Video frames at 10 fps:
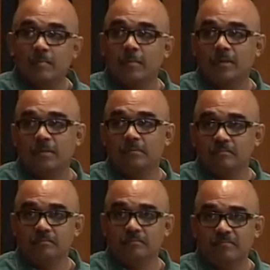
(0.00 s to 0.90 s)
but
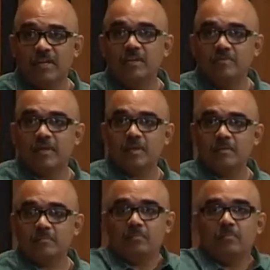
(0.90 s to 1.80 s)
very,
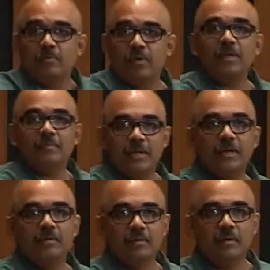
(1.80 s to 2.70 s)
very poorly
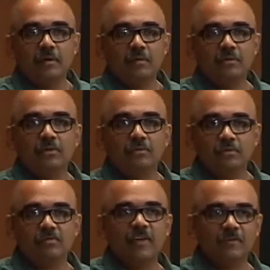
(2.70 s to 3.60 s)
made, you know,
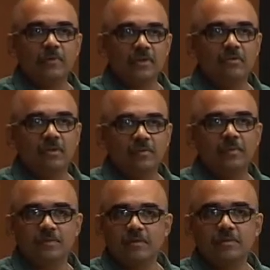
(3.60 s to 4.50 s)
those five-minute
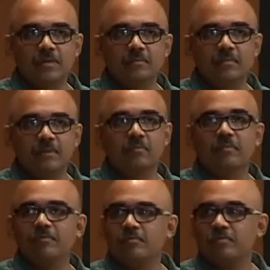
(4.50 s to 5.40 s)
documentaries that
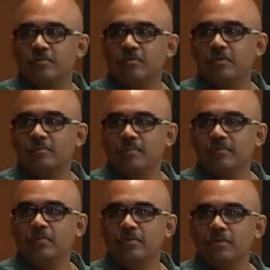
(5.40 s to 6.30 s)
were shown
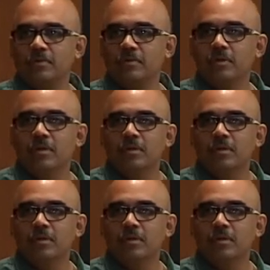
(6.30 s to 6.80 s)
before the